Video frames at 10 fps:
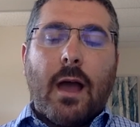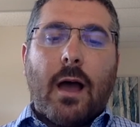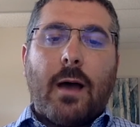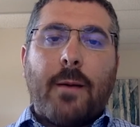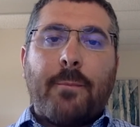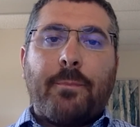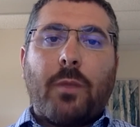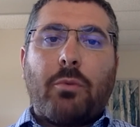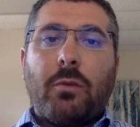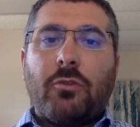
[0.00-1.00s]
um,
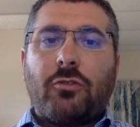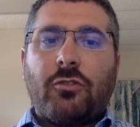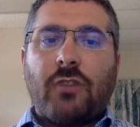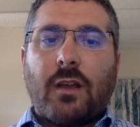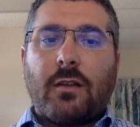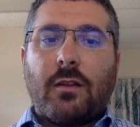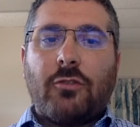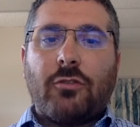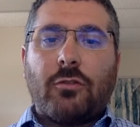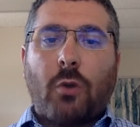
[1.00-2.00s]
premature
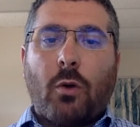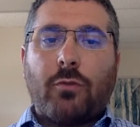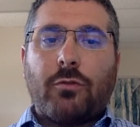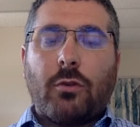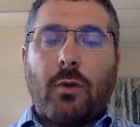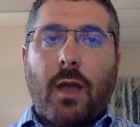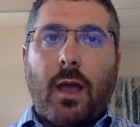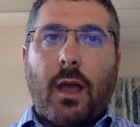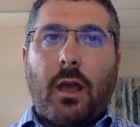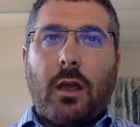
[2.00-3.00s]
ejaculation is also
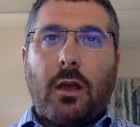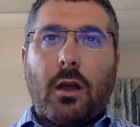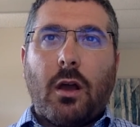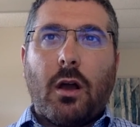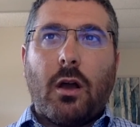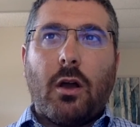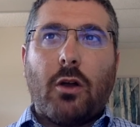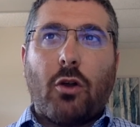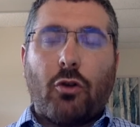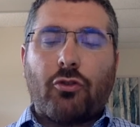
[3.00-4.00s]
a
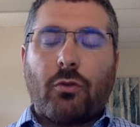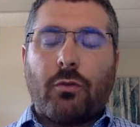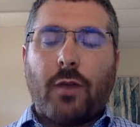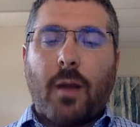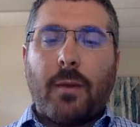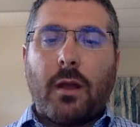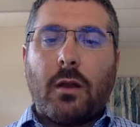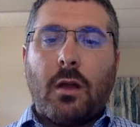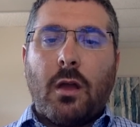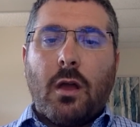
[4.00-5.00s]
uh, cultural phenomenon.